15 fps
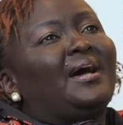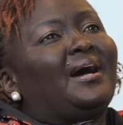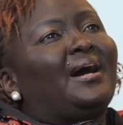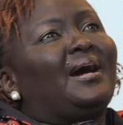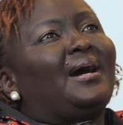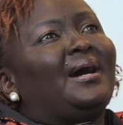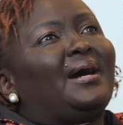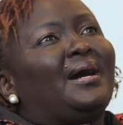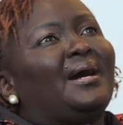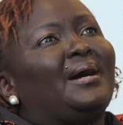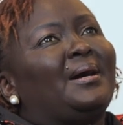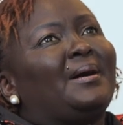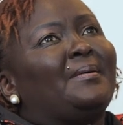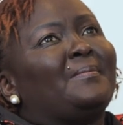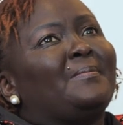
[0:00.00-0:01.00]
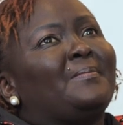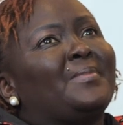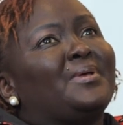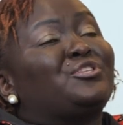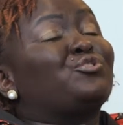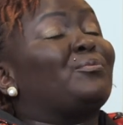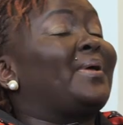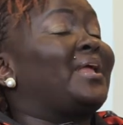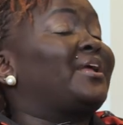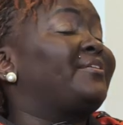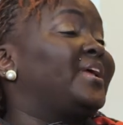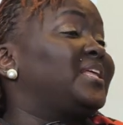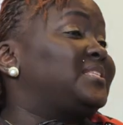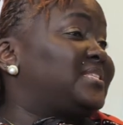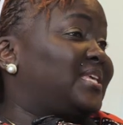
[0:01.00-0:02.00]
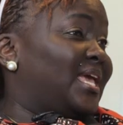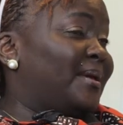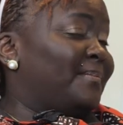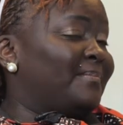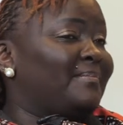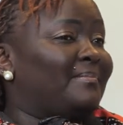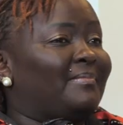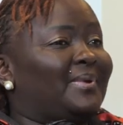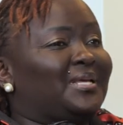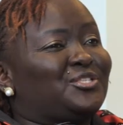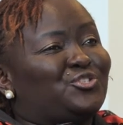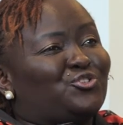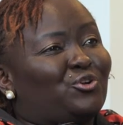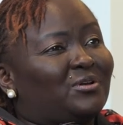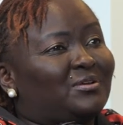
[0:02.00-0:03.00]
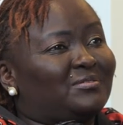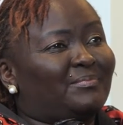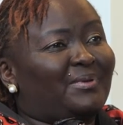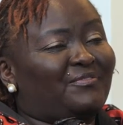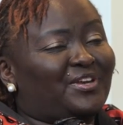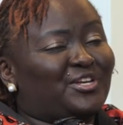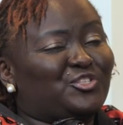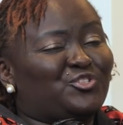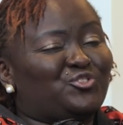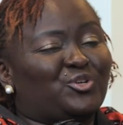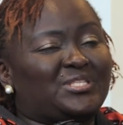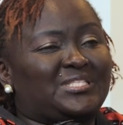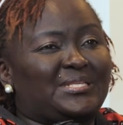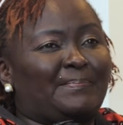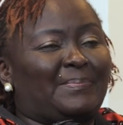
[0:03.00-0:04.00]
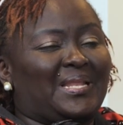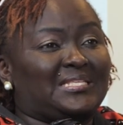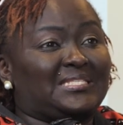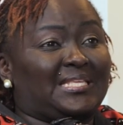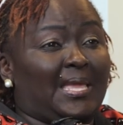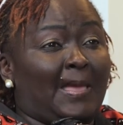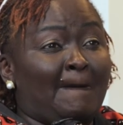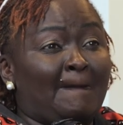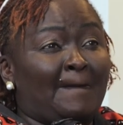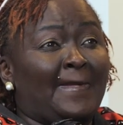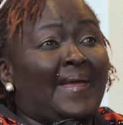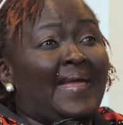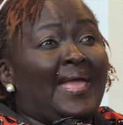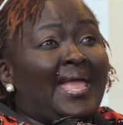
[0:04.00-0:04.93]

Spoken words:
So my grades came, my very strong C+ came,